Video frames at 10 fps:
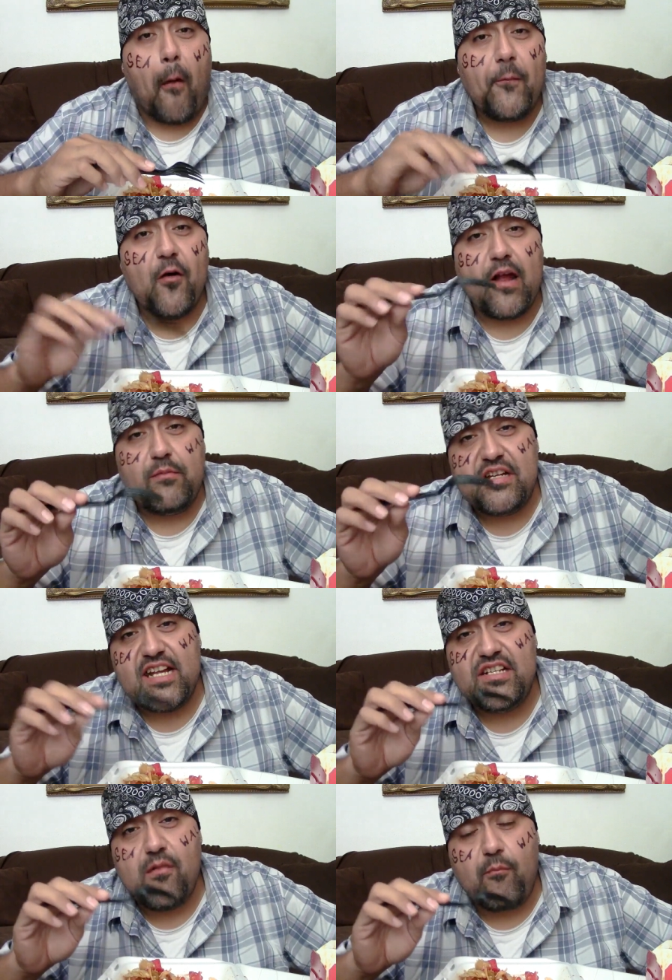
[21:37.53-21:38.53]
go ahead and
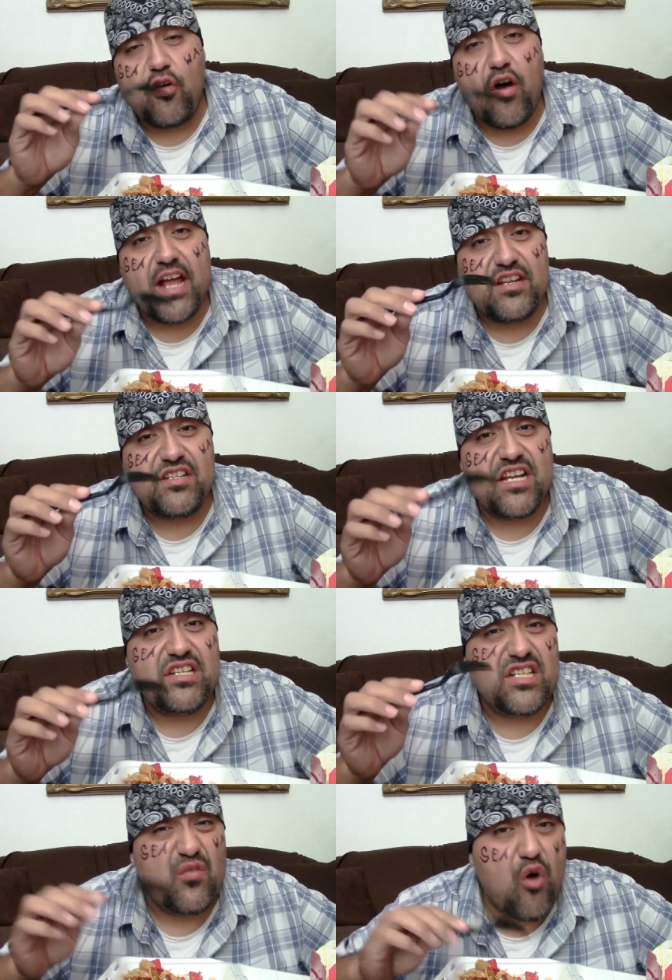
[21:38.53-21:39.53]
say go ahead and say
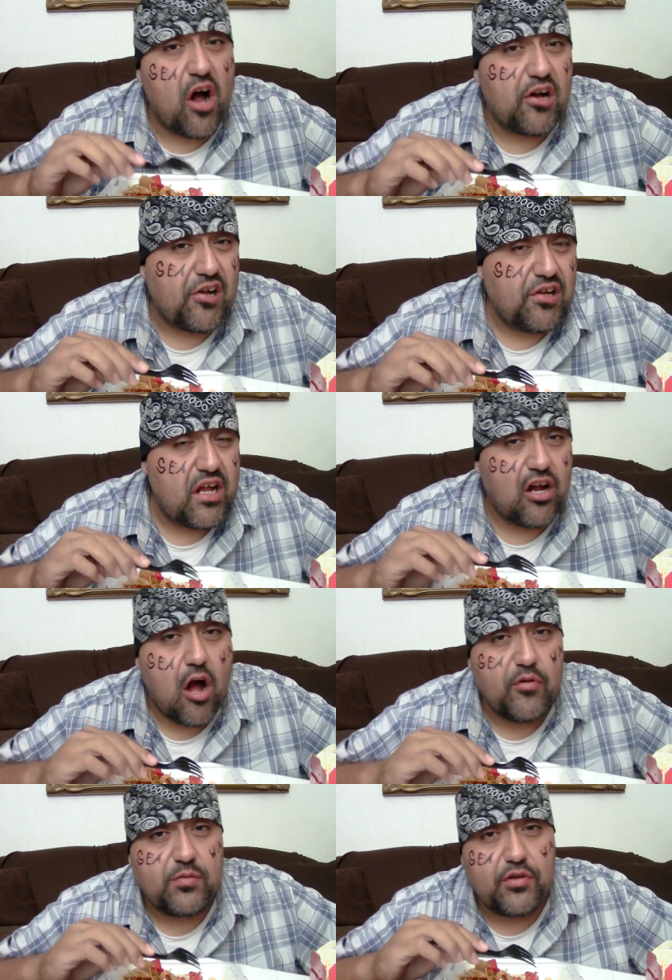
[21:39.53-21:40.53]
C walk in the
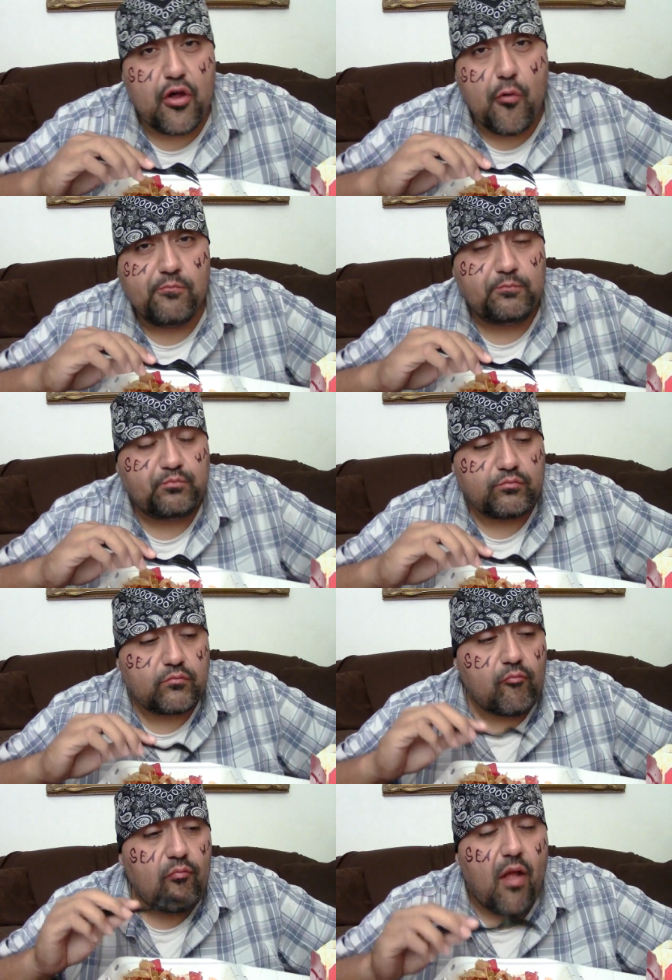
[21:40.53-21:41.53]
comments below.
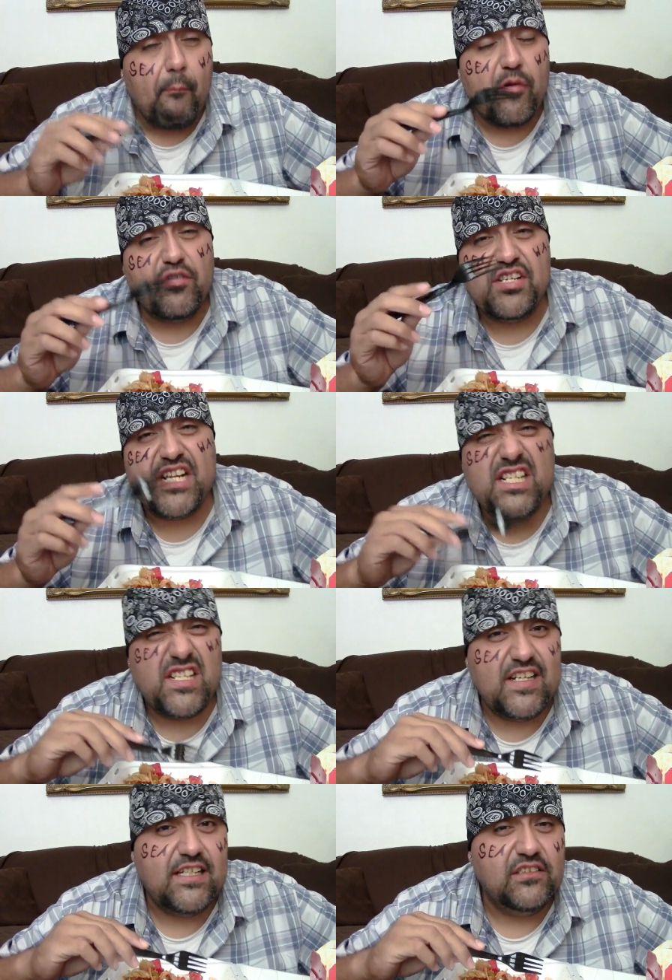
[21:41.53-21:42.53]
But when you say
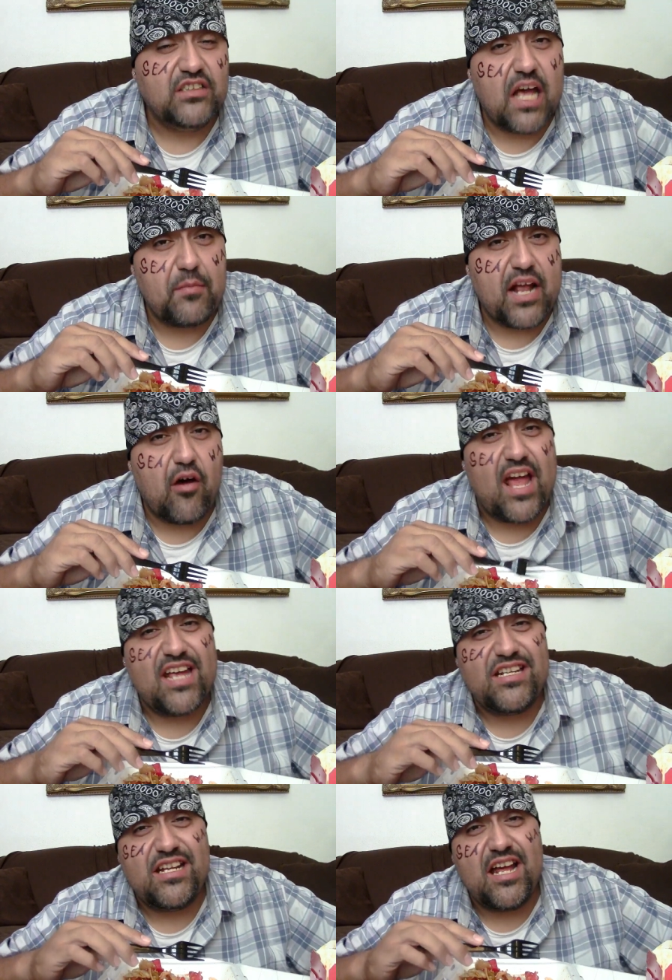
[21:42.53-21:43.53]
C, type it out
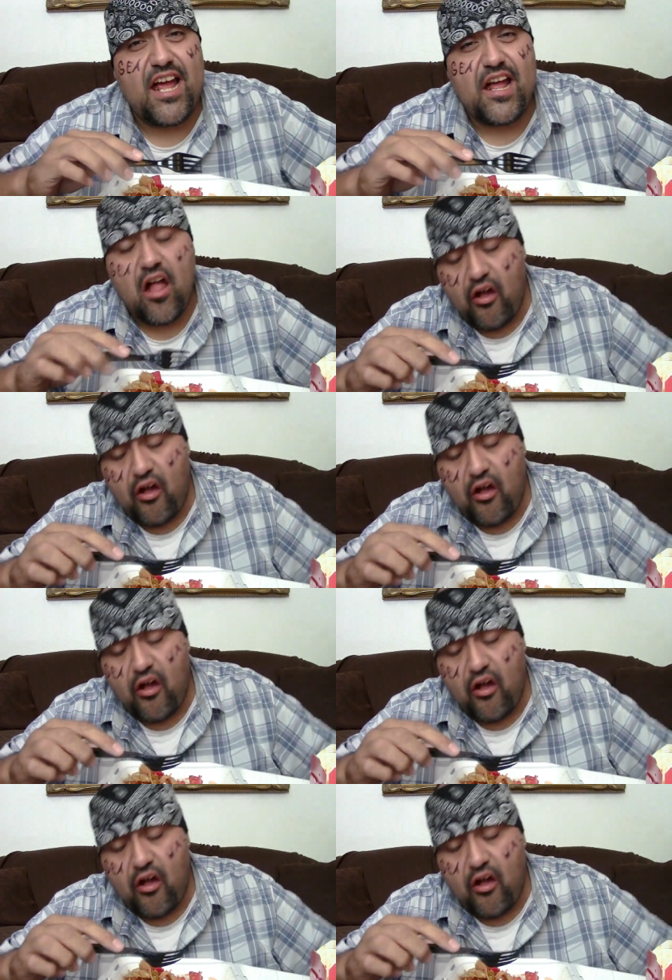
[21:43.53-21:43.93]
S E A.